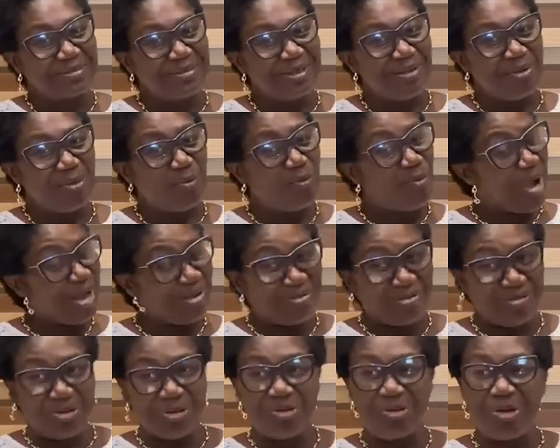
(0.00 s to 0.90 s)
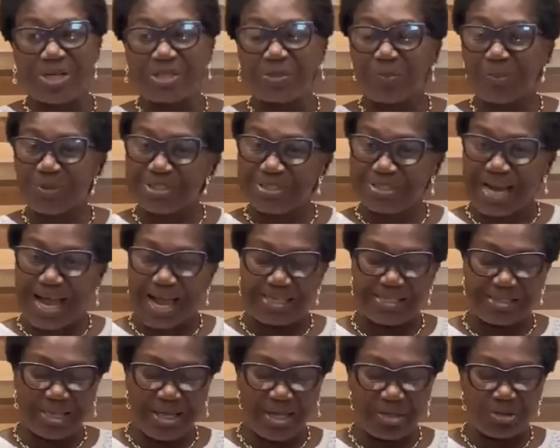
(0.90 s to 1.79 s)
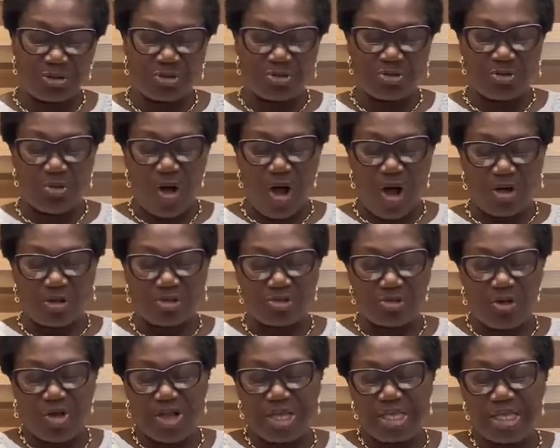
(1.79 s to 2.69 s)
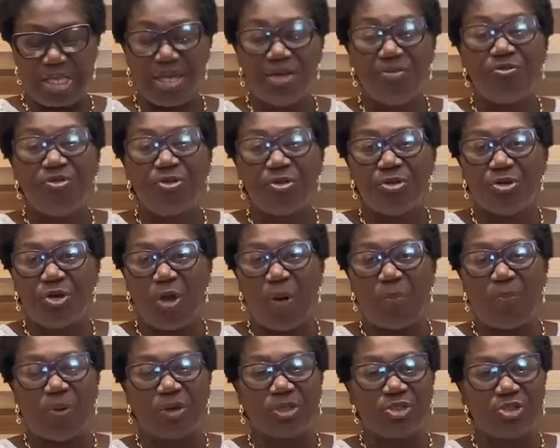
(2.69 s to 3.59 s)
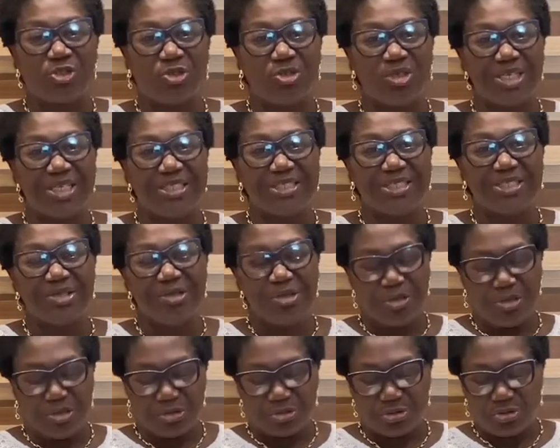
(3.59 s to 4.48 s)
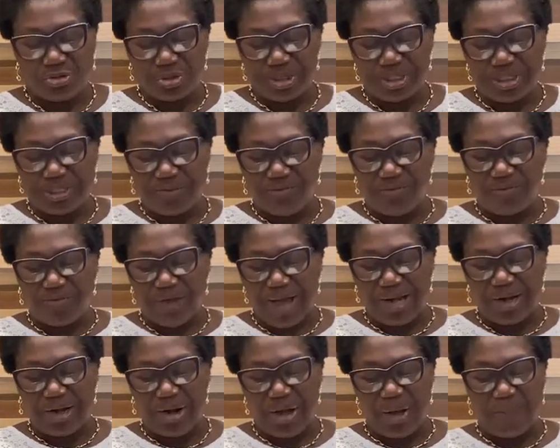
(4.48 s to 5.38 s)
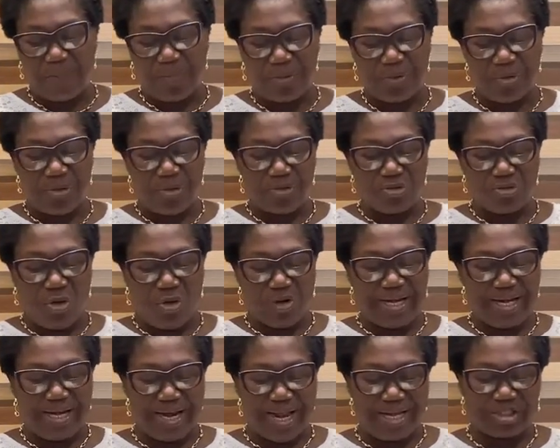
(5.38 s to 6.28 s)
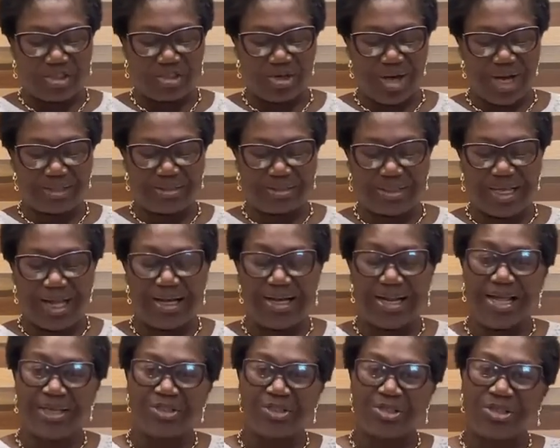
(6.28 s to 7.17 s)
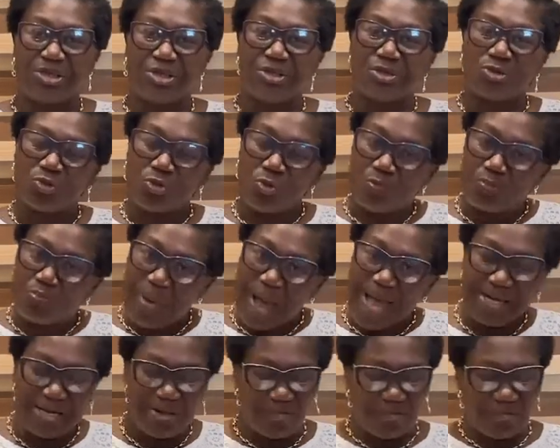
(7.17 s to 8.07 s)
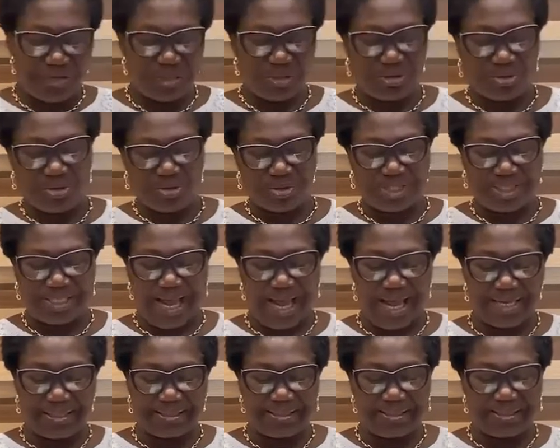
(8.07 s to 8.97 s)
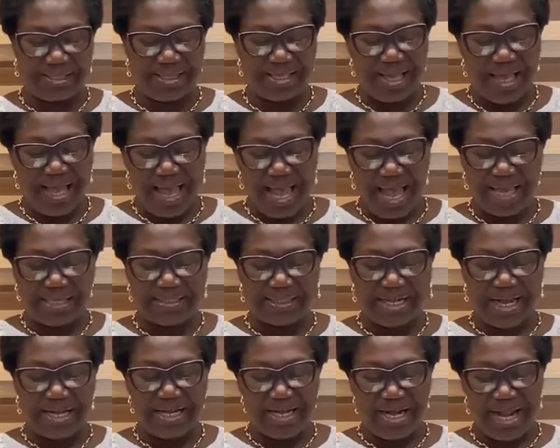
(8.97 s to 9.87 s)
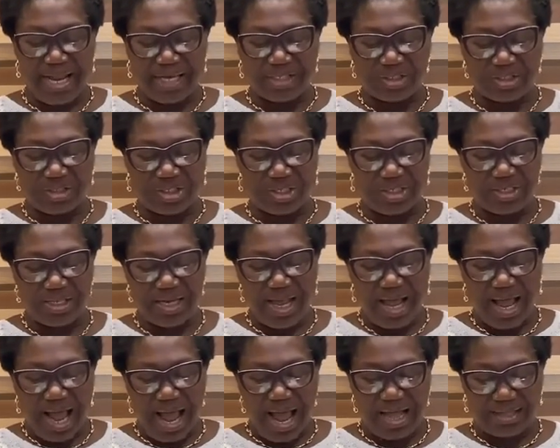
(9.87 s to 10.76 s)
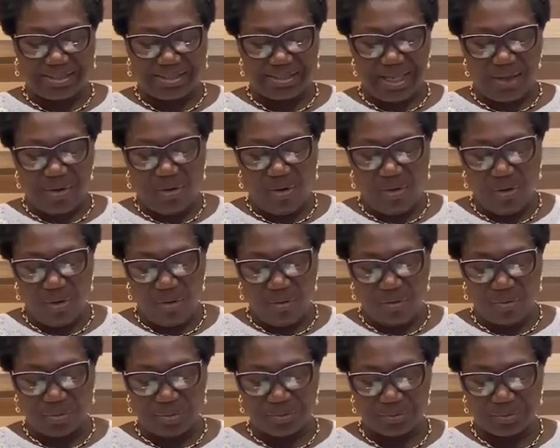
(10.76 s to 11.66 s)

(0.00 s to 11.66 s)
What Full Gospel does is to also give you the opportunity to develop your natural talents to benefit society and the nation as a whole.